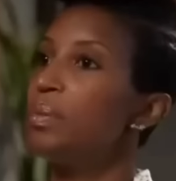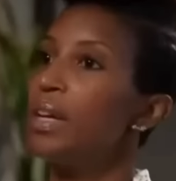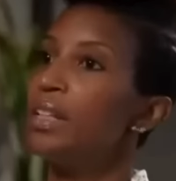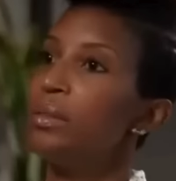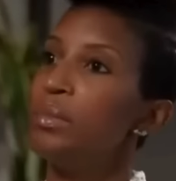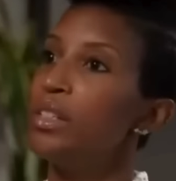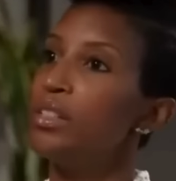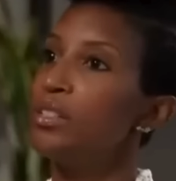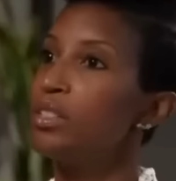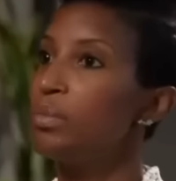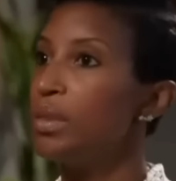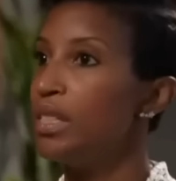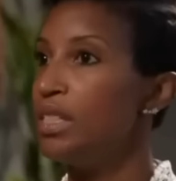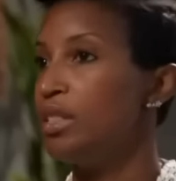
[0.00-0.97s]
paid the bills,
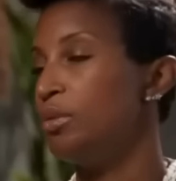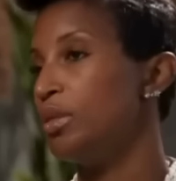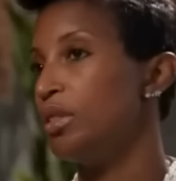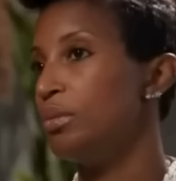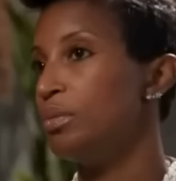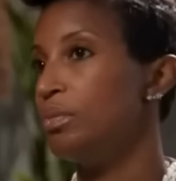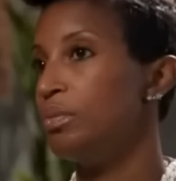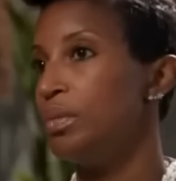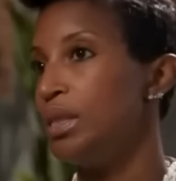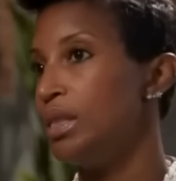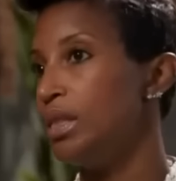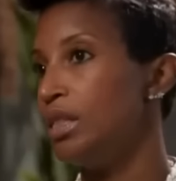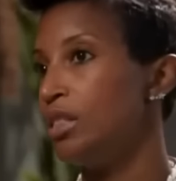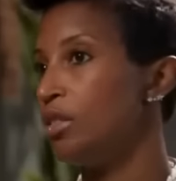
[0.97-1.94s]
but he didn't want to
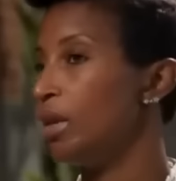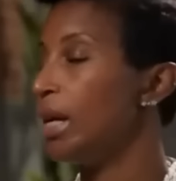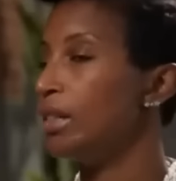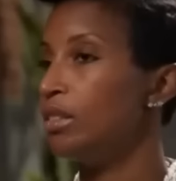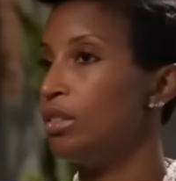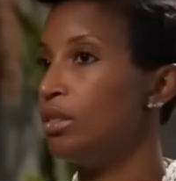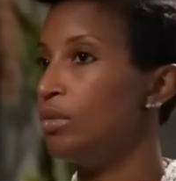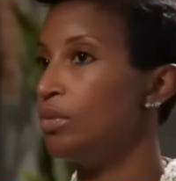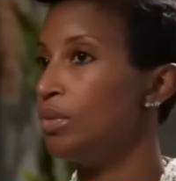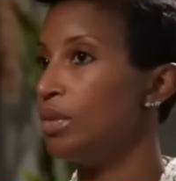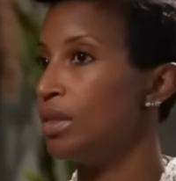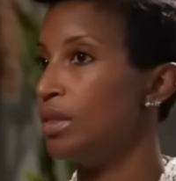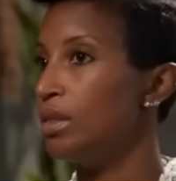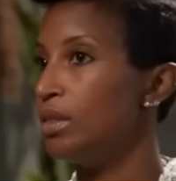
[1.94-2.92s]
be interactive.
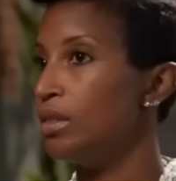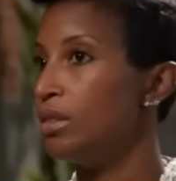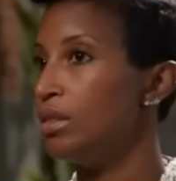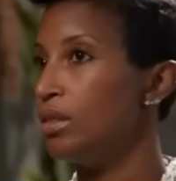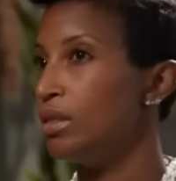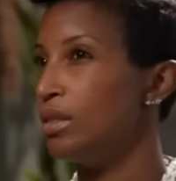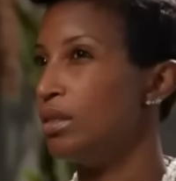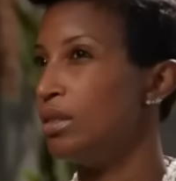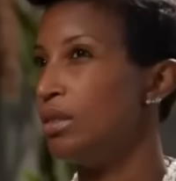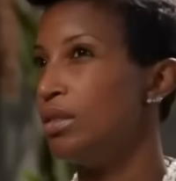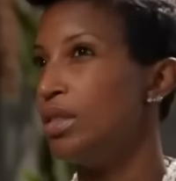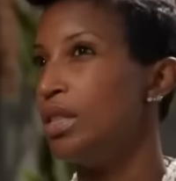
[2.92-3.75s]
And, and, and